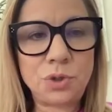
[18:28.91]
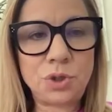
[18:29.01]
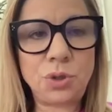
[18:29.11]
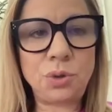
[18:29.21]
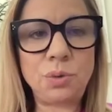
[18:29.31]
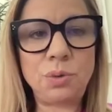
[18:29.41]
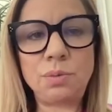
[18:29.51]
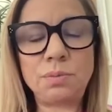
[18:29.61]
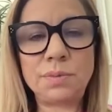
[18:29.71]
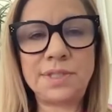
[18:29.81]
to
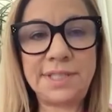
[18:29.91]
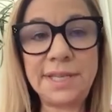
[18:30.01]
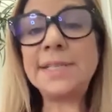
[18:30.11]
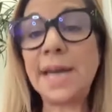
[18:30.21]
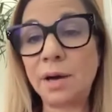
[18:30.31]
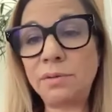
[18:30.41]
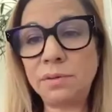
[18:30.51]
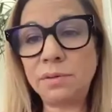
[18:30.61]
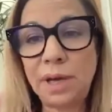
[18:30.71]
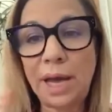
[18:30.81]
sit down
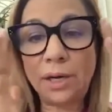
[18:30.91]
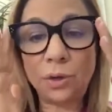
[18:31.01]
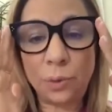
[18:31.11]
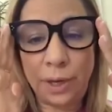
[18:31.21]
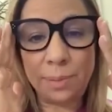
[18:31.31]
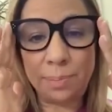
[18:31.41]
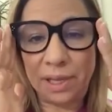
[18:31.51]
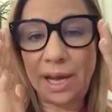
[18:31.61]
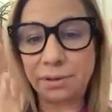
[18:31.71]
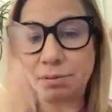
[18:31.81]
and create a
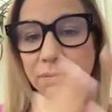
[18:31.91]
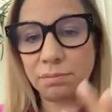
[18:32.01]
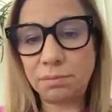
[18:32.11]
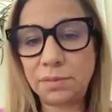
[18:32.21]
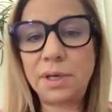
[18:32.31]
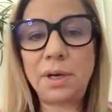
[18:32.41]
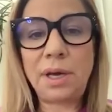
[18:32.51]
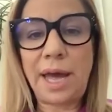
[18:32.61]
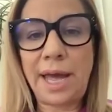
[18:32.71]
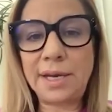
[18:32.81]
plan
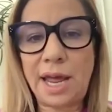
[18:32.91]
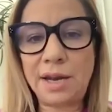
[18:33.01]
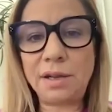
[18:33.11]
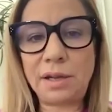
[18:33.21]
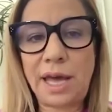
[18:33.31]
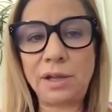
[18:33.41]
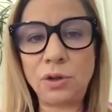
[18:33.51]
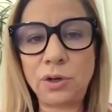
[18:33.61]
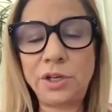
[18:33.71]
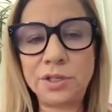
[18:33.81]
and
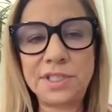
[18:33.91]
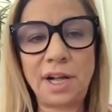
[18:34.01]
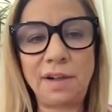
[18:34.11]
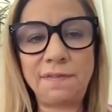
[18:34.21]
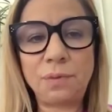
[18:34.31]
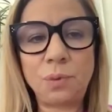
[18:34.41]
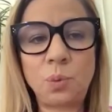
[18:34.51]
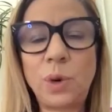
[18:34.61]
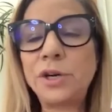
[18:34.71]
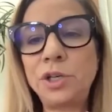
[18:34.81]
look at yourself.
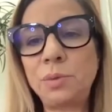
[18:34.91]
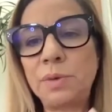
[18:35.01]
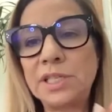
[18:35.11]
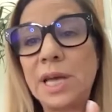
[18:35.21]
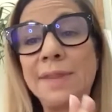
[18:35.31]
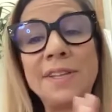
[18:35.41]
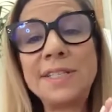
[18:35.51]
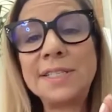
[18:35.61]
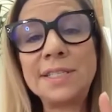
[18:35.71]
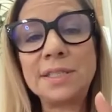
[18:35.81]
When are you, and
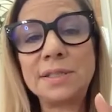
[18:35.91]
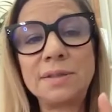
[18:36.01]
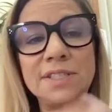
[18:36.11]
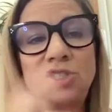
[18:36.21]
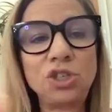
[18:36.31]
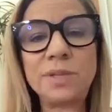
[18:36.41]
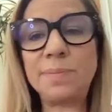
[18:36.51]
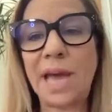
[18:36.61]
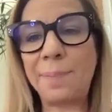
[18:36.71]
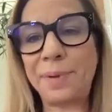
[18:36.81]
this shouldn't
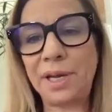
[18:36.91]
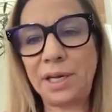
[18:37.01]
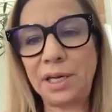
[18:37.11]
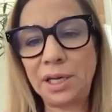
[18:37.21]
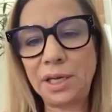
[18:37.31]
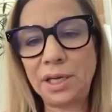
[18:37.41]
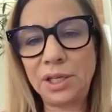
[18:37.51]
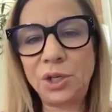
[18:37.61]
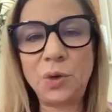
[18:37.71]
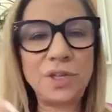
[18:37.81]
be happening,
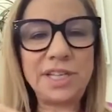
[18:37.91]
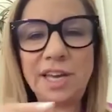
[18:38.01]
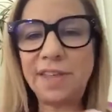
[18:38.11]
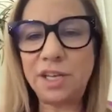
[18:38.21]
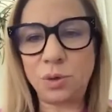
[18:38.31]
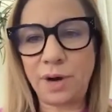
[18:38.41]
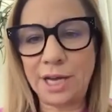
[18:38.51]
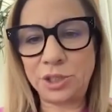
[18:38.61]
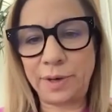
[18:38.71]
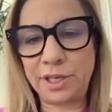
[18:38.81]
the day that you
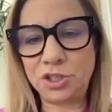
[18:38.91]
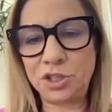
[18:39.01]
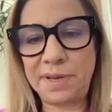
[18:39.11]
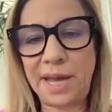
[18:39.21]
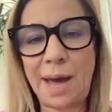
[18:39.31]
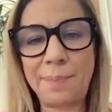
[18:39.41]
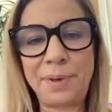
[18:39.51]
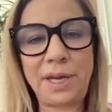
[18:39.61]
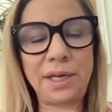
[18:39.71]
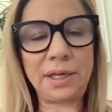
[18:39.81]
graduate. It should be
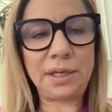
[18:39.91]
happening